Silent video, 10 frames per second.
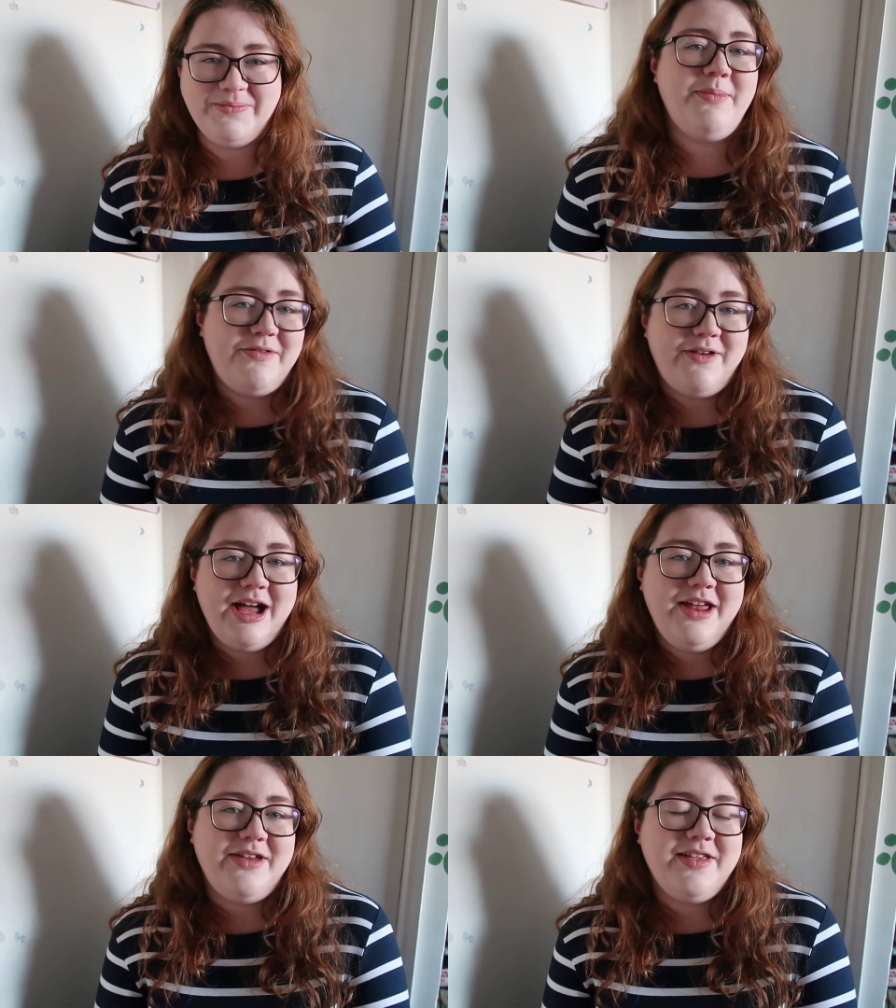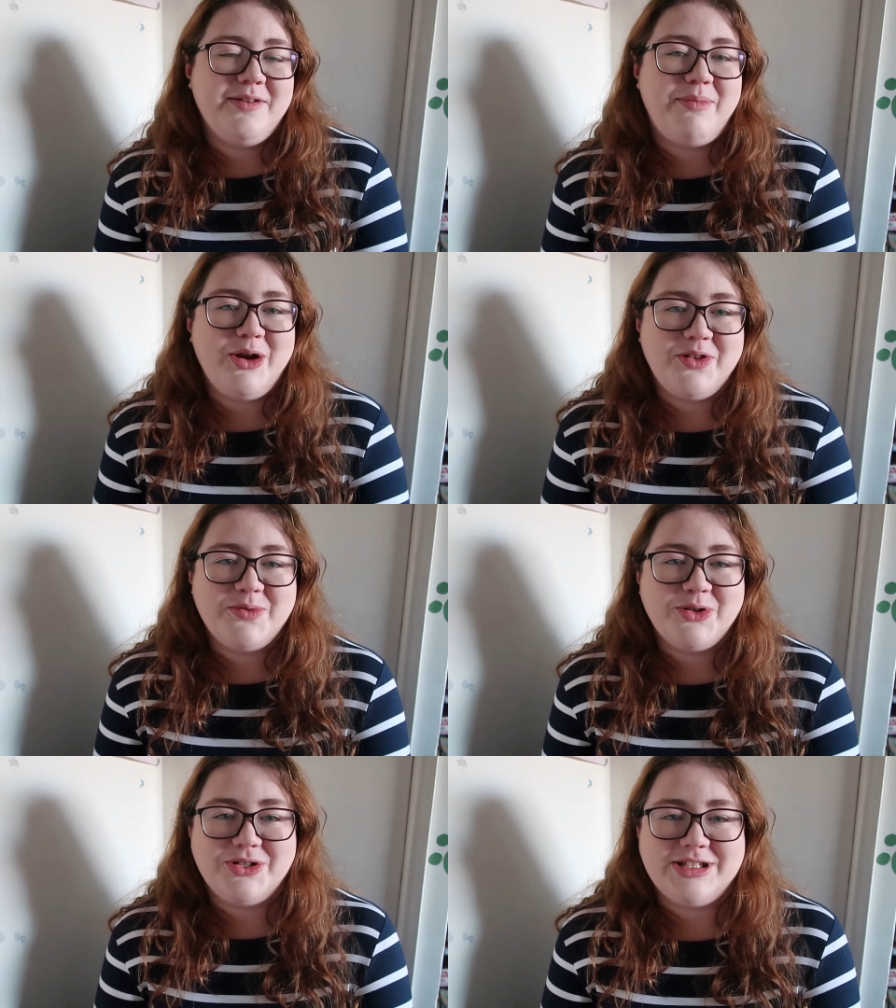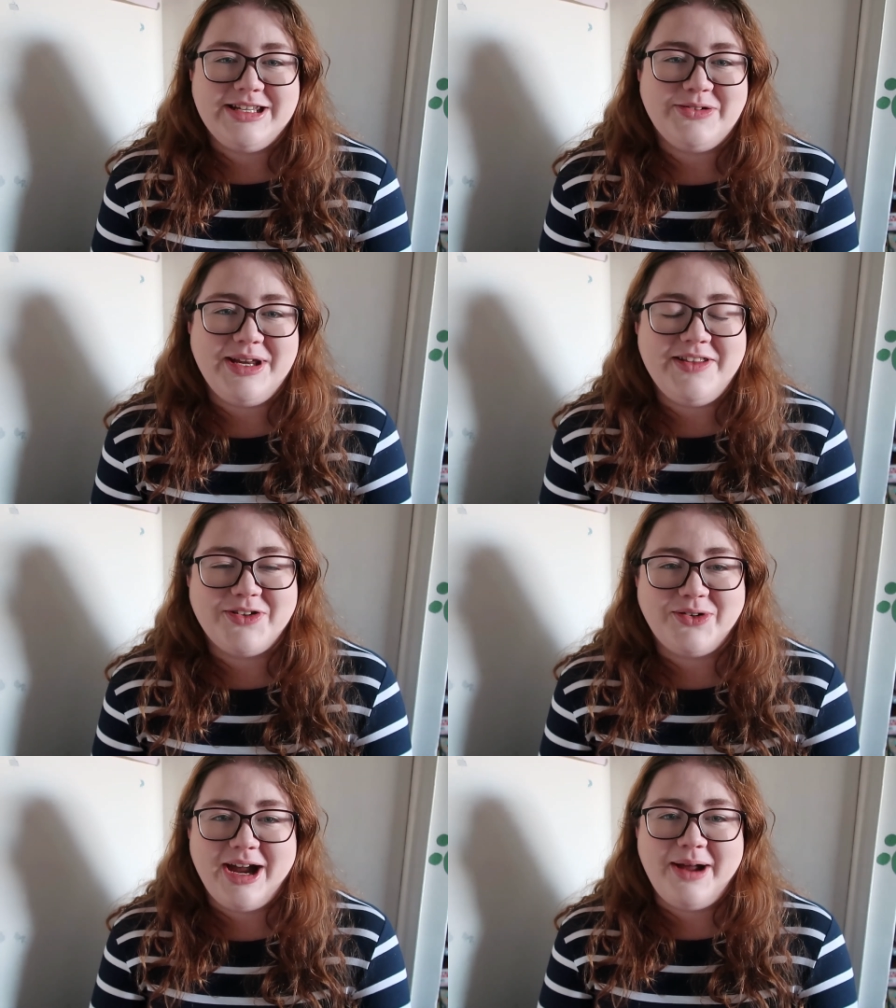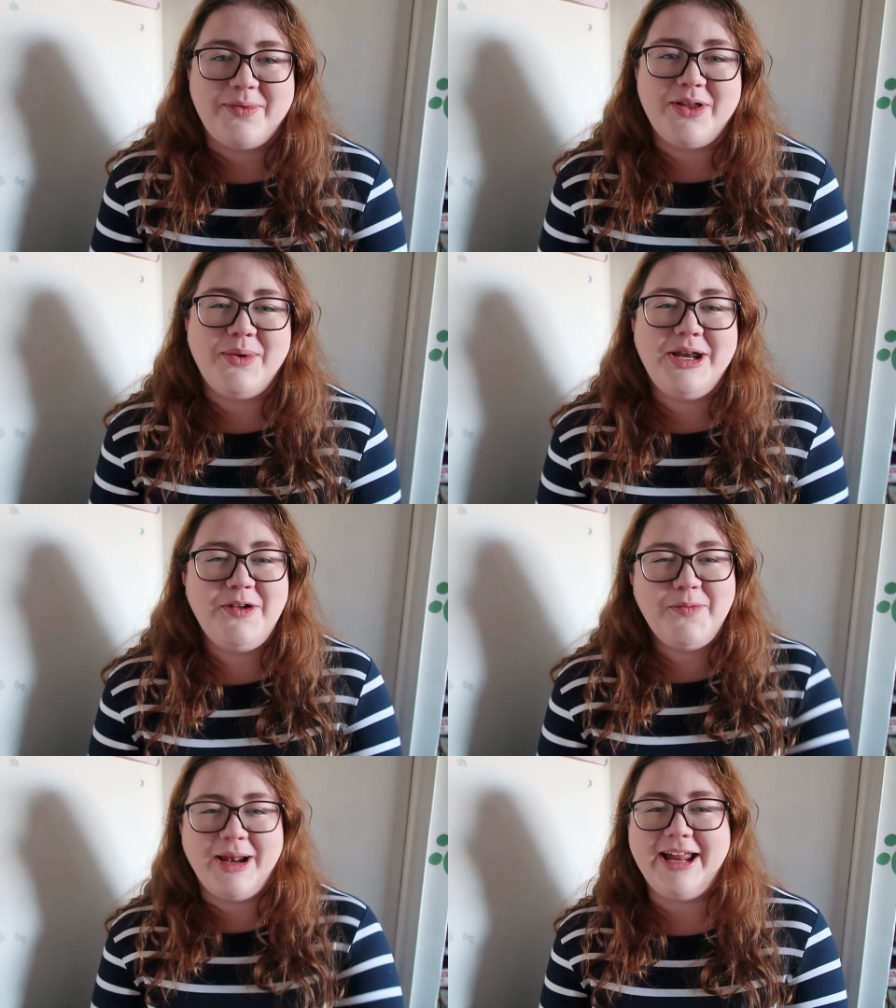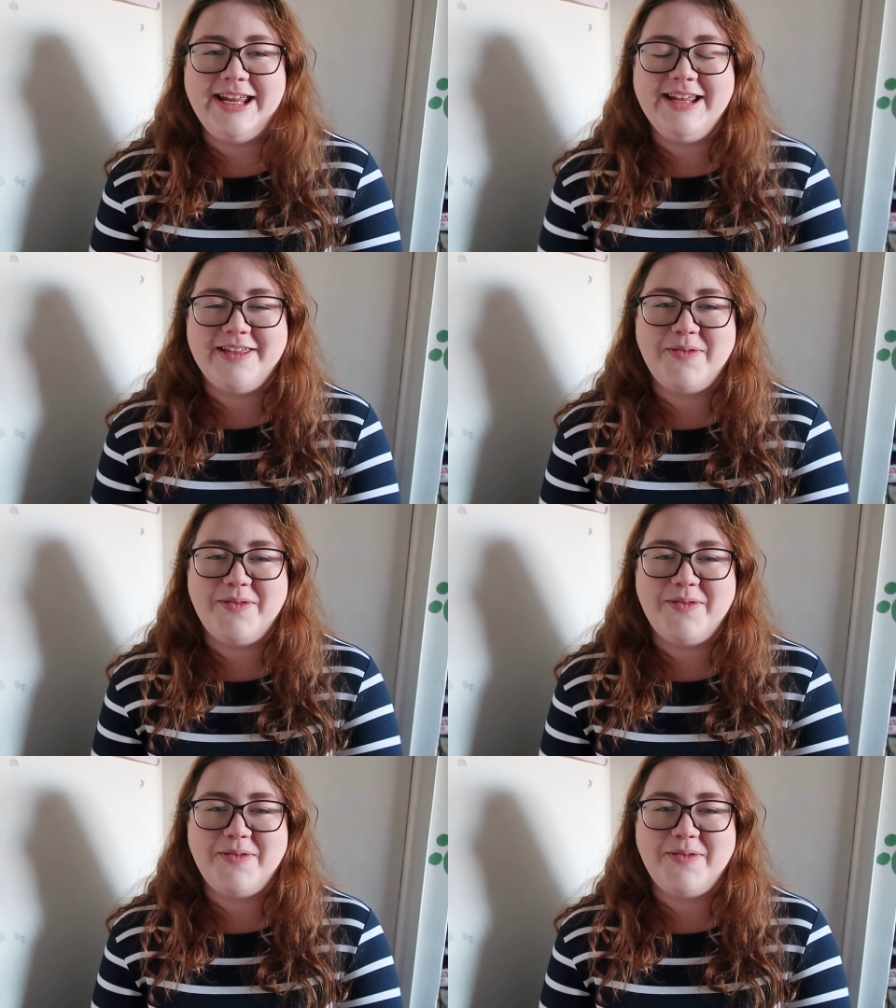Number five is to post more content on Instagram. So when I was planning